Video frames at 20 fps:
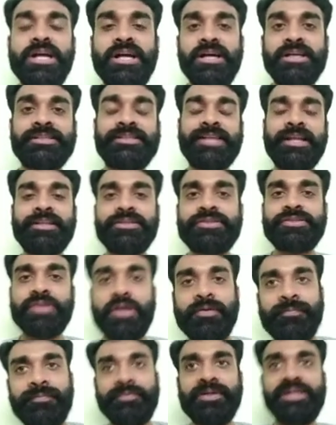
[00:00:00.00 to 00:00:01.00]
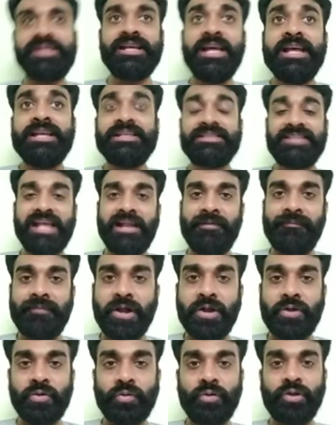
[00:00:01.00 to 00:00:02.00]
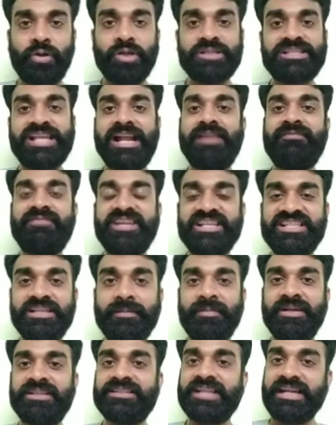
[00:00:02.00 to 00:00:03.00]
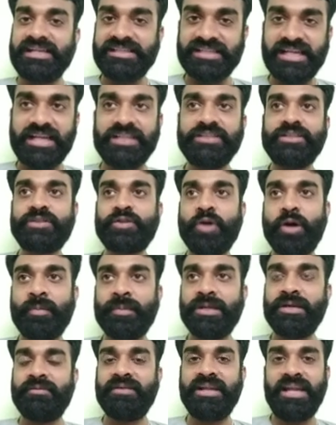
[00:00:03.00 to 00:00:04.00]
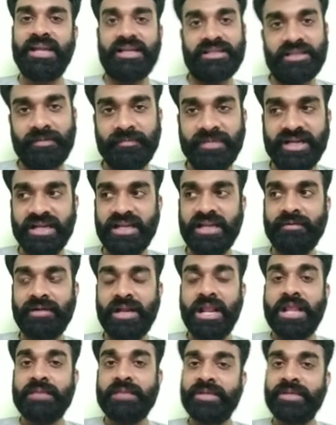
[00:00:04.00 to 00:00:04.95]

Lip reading: sense of self control or self discipline that is there in the top level and the middle level.